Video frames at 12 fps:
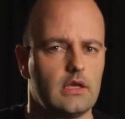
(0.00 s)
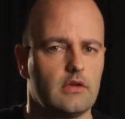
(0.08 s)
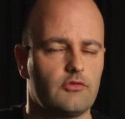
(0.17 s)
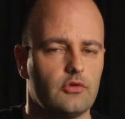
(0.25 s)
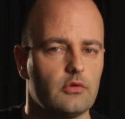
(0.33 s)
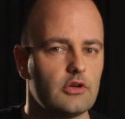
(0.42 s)

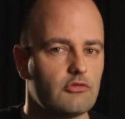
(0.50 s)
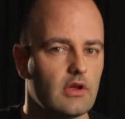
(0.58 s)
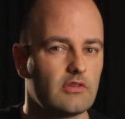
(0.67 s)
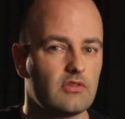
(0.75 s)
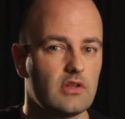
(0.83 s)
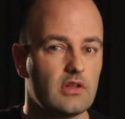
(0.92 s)
if you're
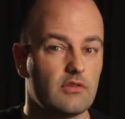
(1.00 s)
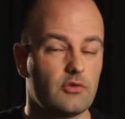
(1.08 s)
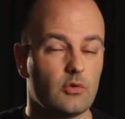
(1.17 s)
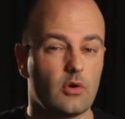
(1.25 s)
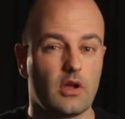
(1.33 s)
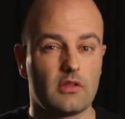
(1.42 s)
interested, if
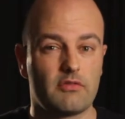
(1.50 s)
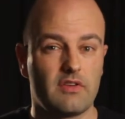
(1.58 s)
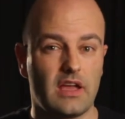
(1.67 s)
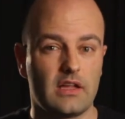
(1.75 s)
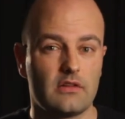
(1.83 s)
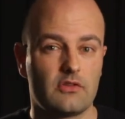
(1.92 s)
you were on the
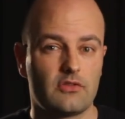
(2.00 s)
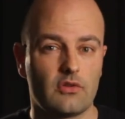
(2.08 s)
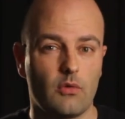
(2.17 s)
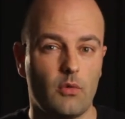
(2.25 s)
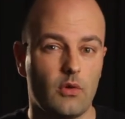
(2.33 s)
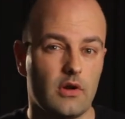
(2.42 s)
fence,
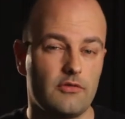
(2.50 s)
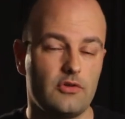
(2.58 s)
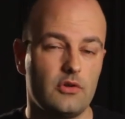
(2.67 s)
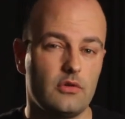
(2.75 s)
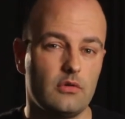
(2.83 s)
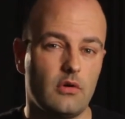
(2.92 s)
or if
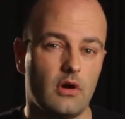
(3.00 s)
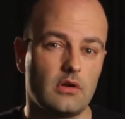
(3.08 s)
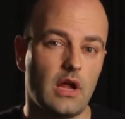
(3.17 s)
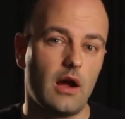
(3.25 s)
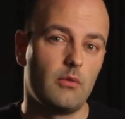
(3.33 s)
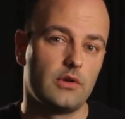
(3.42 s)
you are
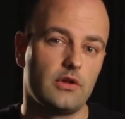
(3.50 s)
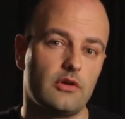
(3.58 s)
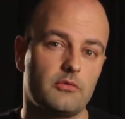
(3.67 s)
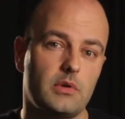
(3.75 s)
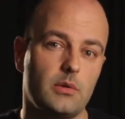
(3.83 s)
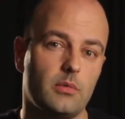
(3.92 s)
not one of
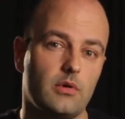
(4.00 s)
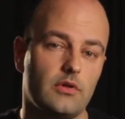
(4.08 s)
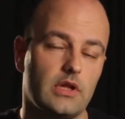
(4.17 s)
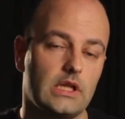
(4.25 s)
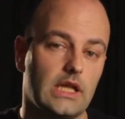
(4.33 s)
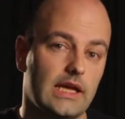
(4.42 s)
those people
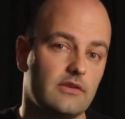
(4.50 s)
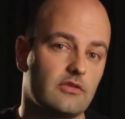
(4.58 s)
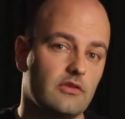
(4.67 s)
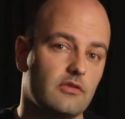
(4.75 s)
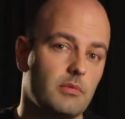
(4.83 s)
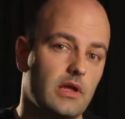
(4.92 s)
that likes
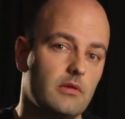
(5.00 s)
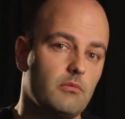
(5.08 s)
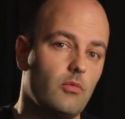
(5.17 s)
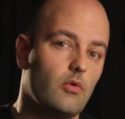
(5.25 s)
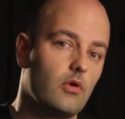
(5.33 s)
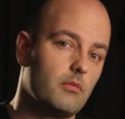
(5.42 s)
to spend
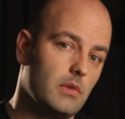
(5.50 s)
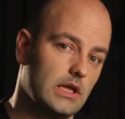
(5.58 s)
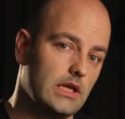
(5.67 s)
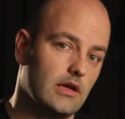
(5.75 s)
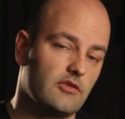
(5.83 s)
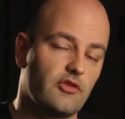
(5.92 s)
more
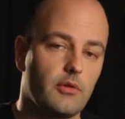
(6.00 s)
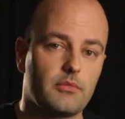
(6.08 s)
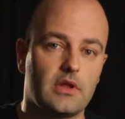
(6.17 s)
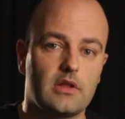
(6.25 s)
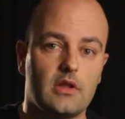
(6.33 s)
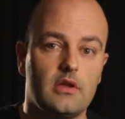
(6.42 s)
money on
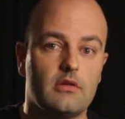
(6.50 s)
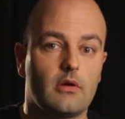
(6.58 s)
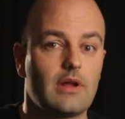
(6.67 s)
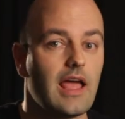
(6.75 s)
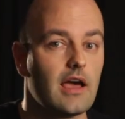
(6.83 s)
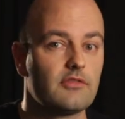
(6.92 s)
something that you
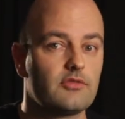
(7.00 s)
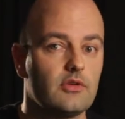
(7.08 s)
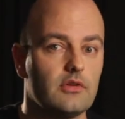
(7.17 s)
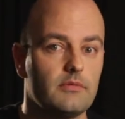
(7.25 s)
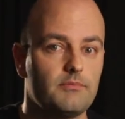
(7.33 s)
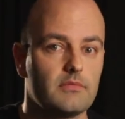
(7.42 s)
don't have
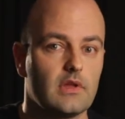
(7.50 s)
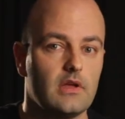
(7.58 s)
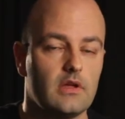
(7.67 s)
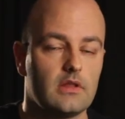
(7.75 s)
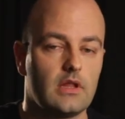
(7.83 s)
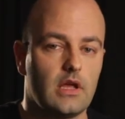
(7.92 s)
to,
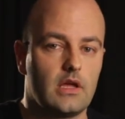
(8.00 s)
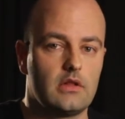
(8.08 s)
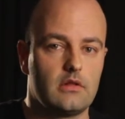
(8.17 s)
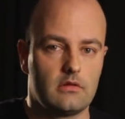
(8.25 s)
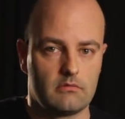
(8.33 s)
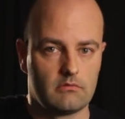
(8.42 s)

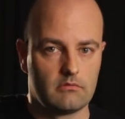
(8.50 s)
then